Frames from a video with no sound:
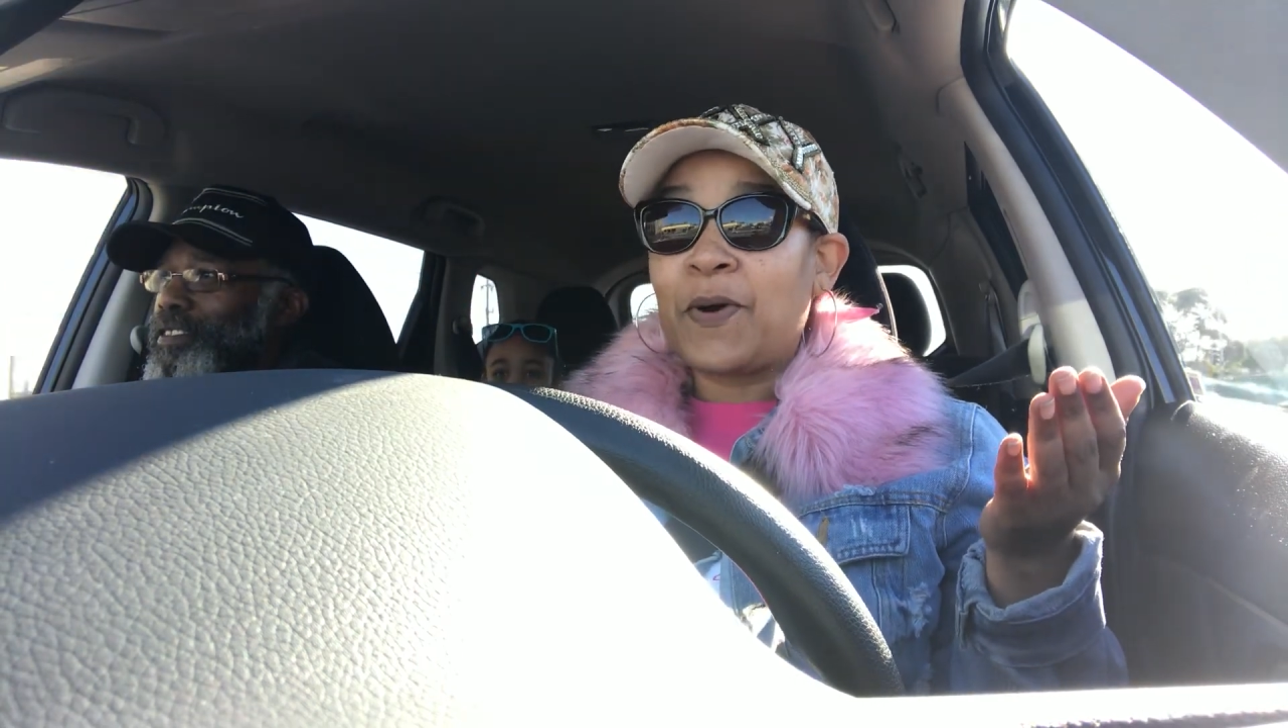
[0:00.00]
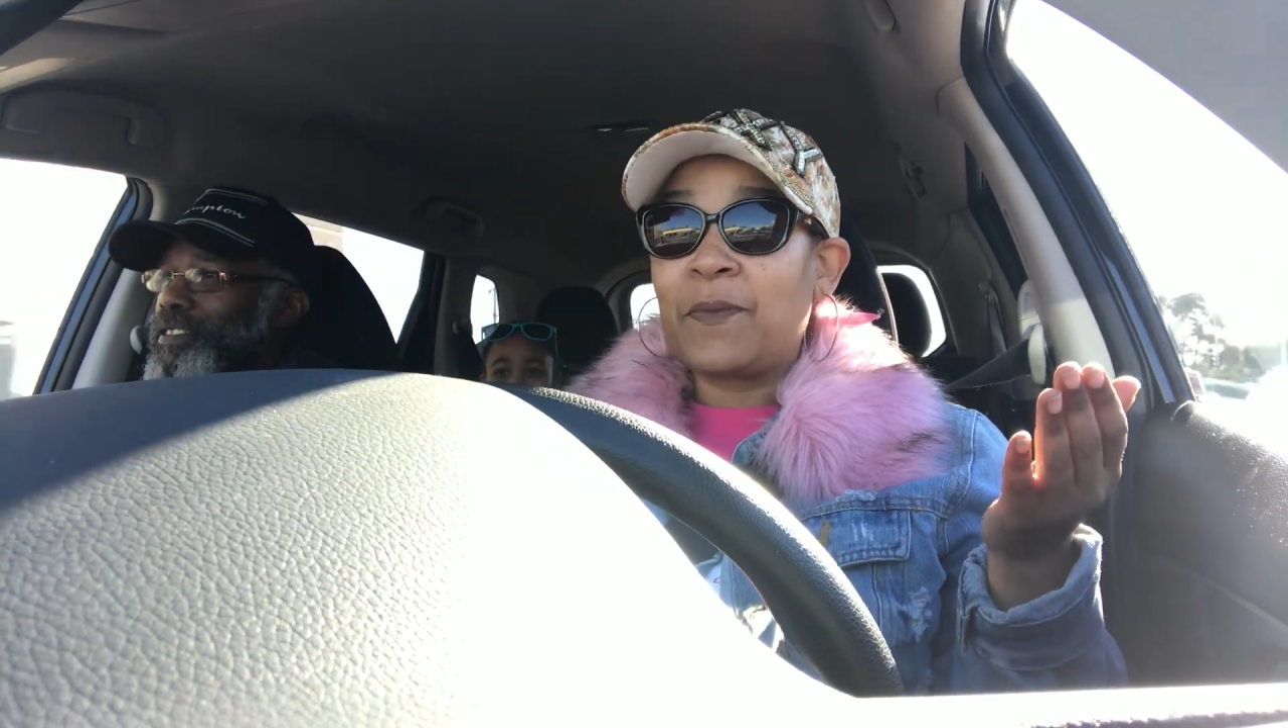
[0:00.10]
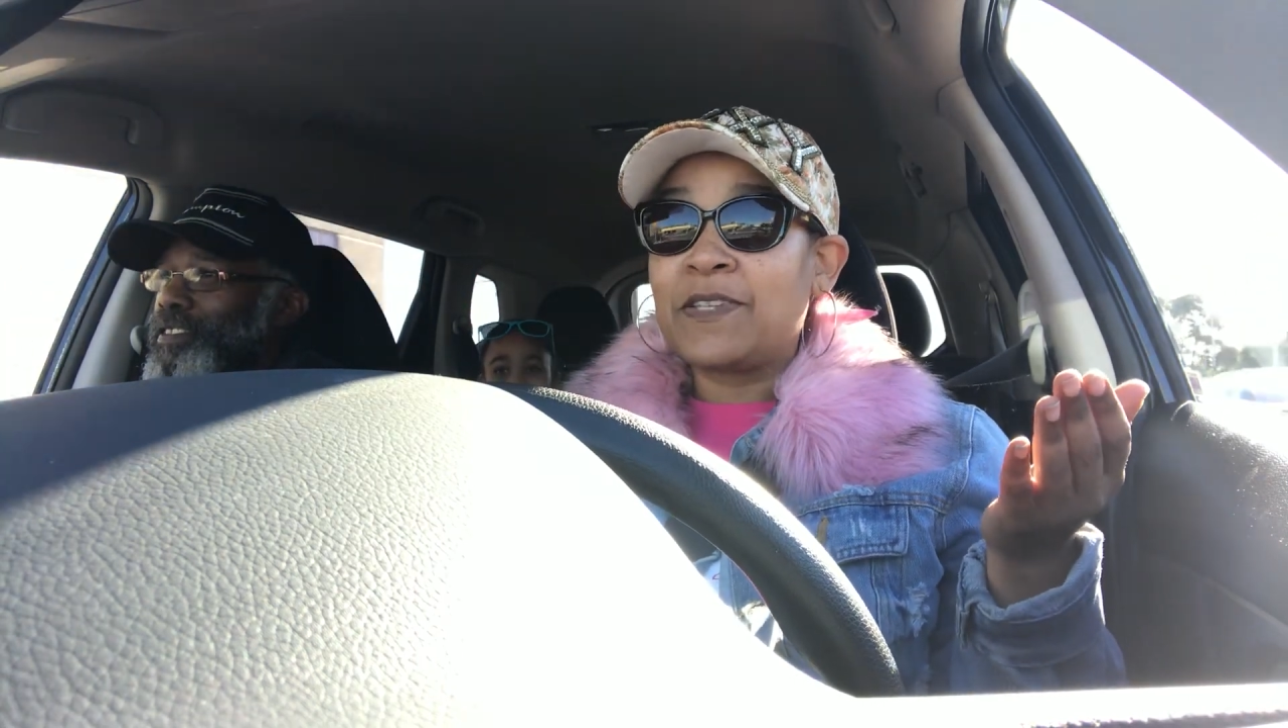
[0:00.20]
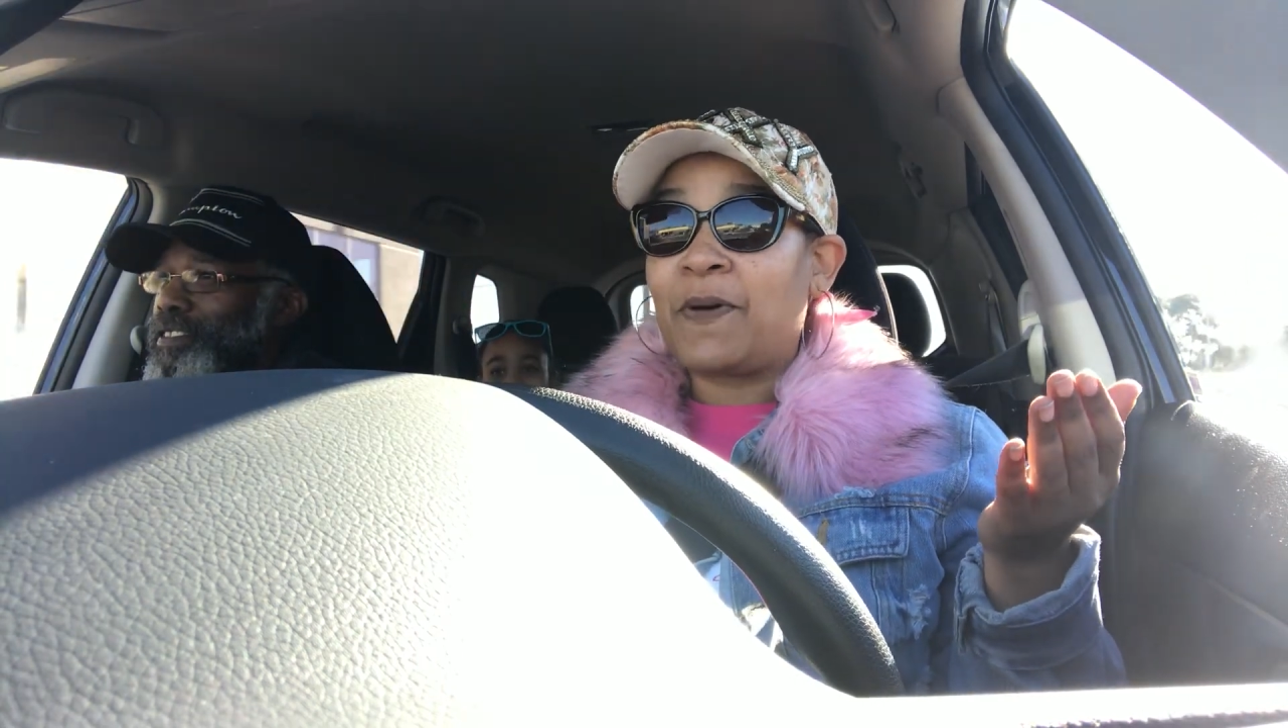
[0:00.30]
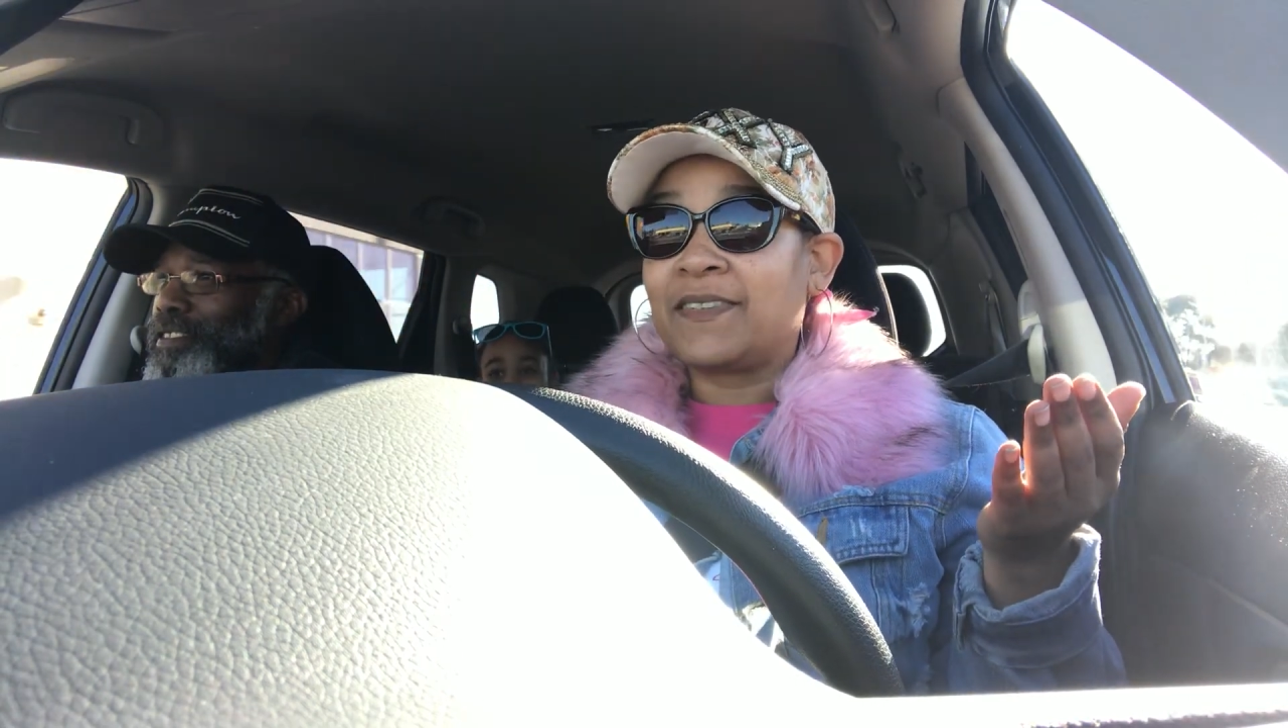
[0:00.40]
What
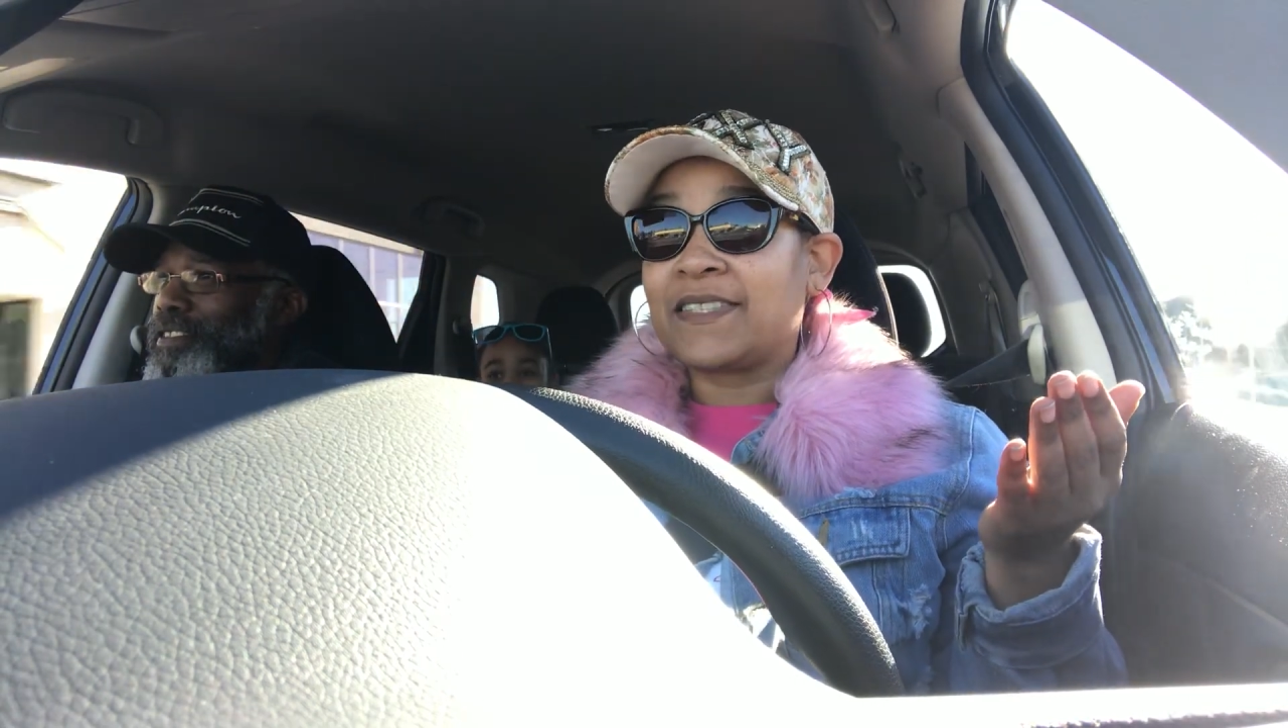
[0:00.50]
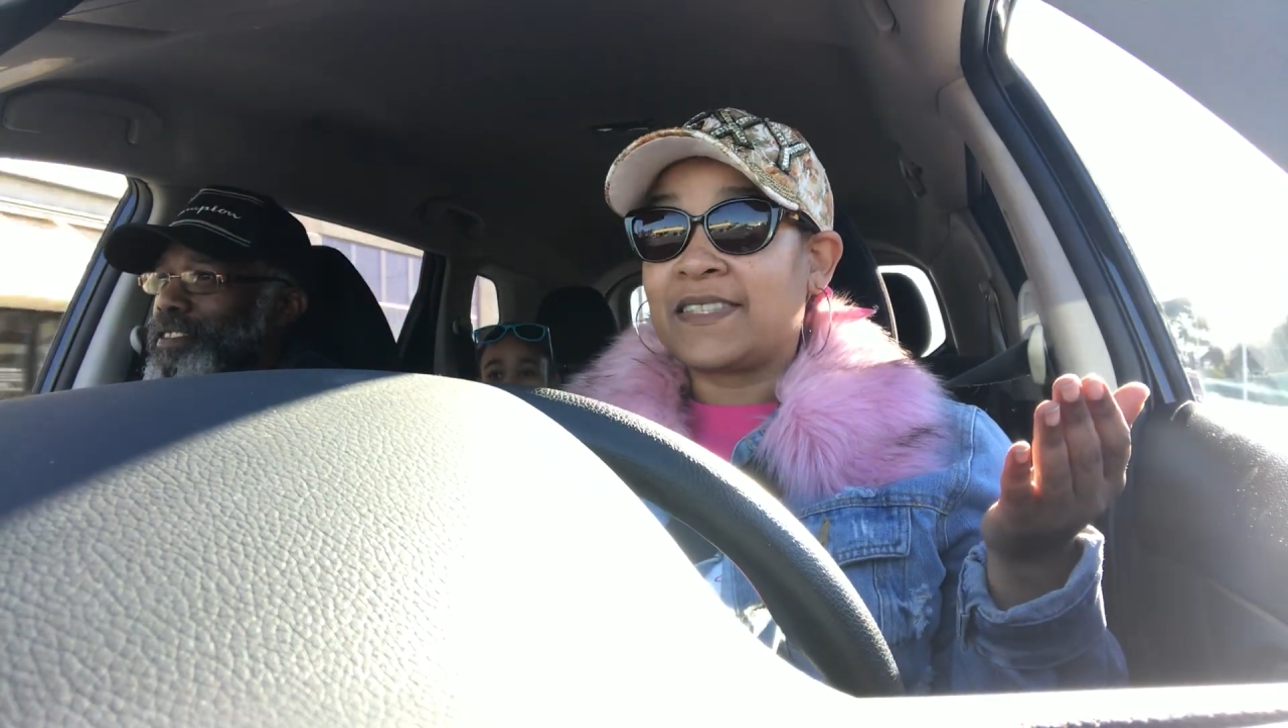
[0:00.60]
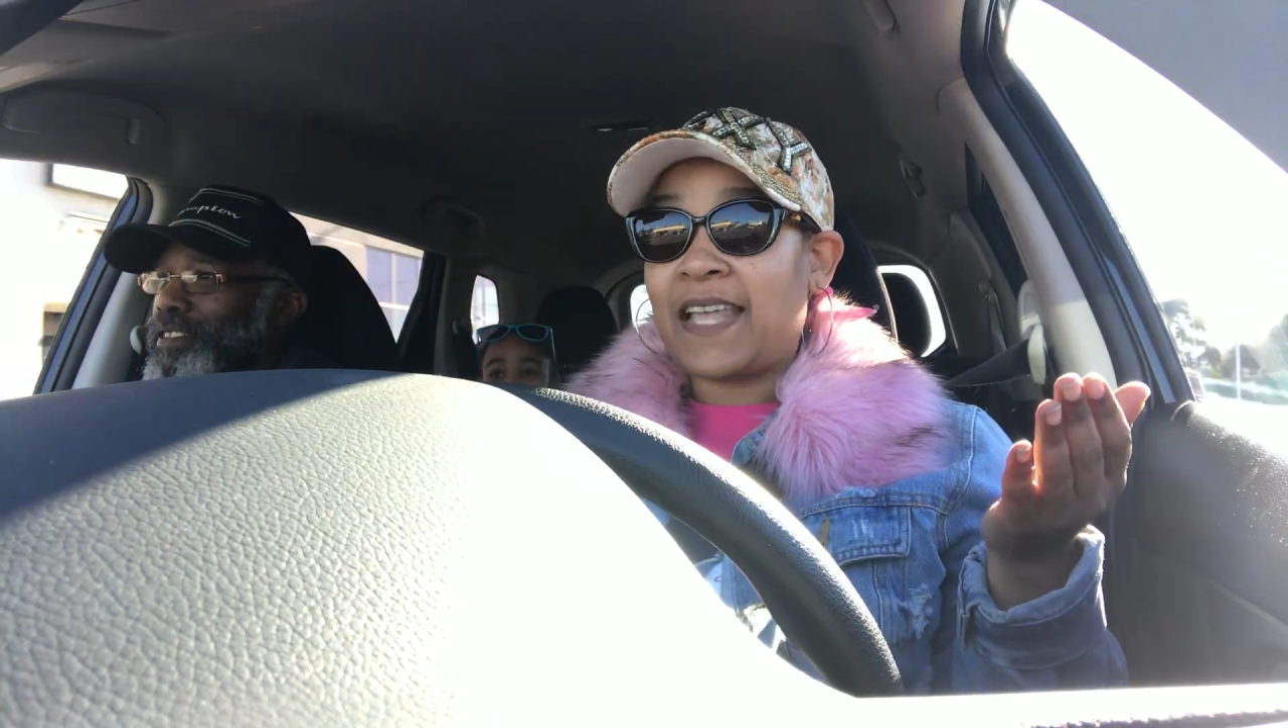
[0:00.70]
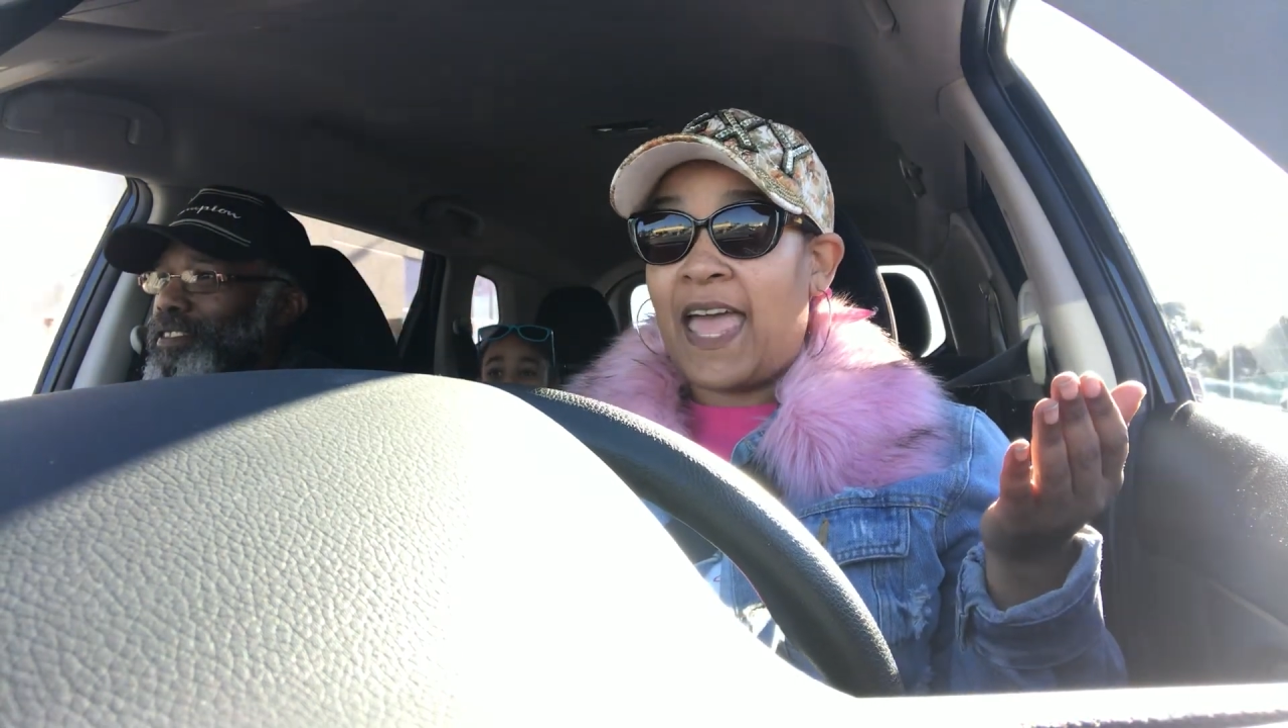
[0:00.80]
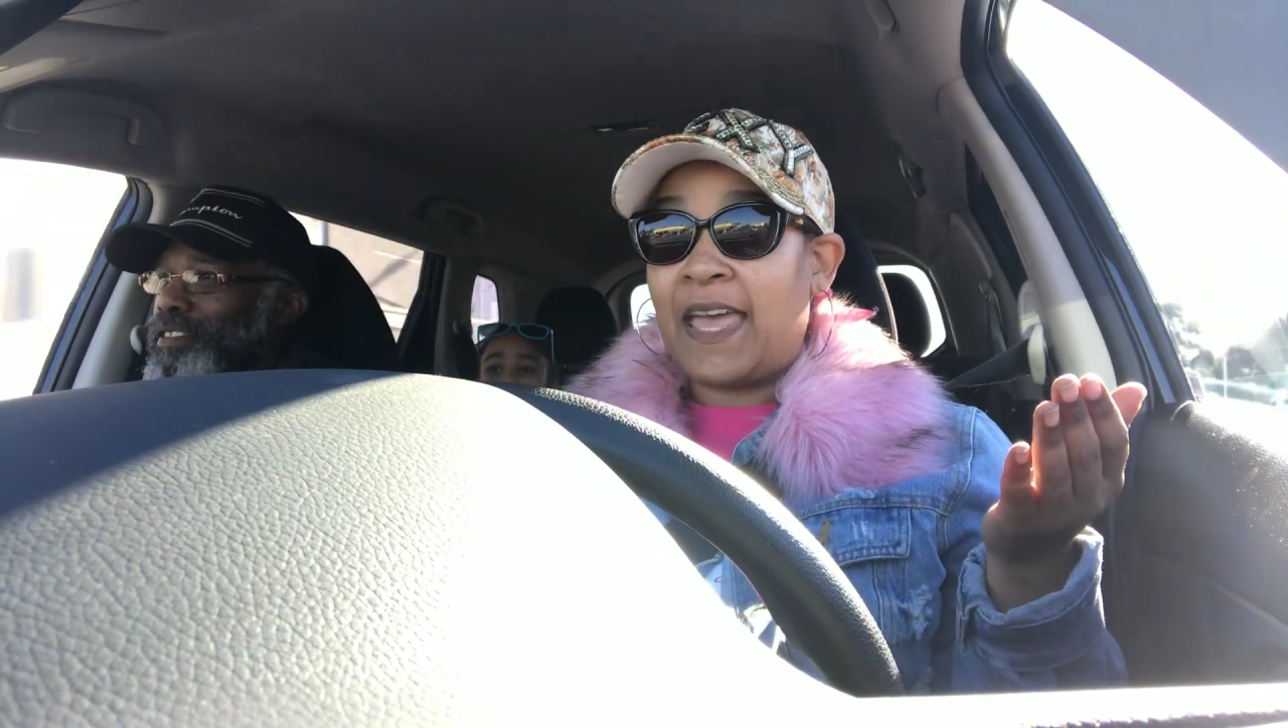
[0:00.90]
we supposed
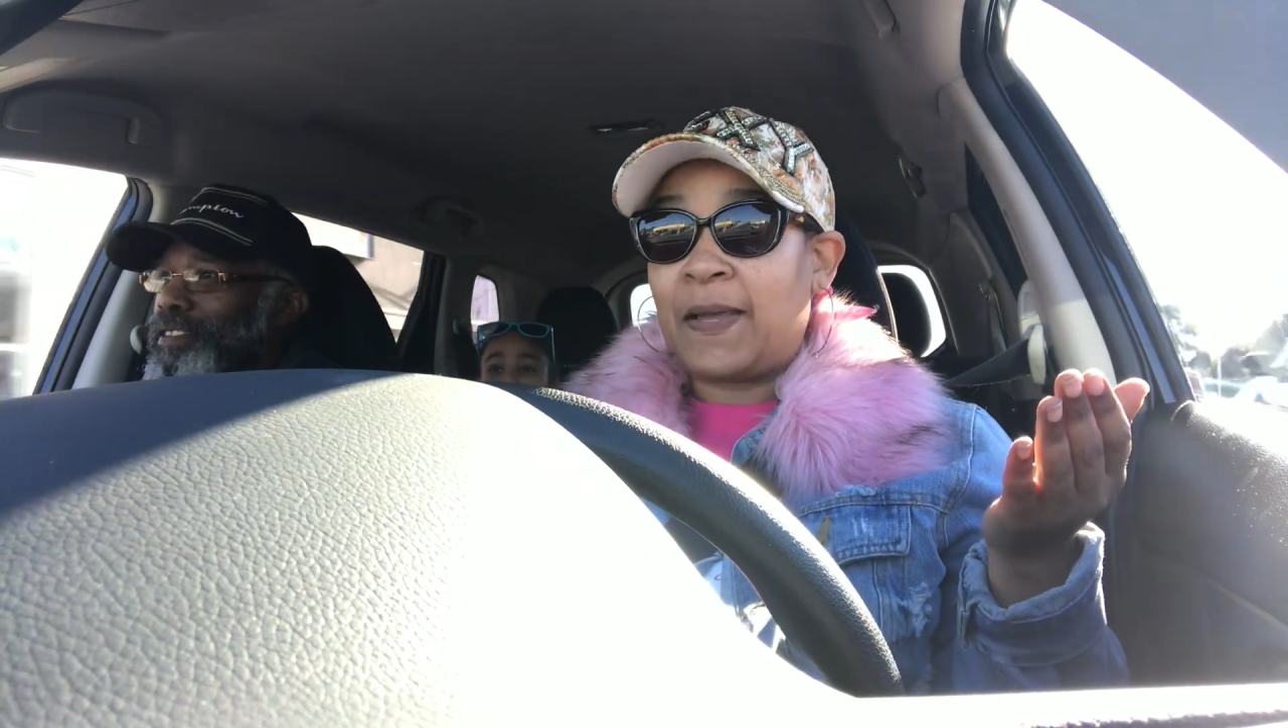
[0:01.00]
to say?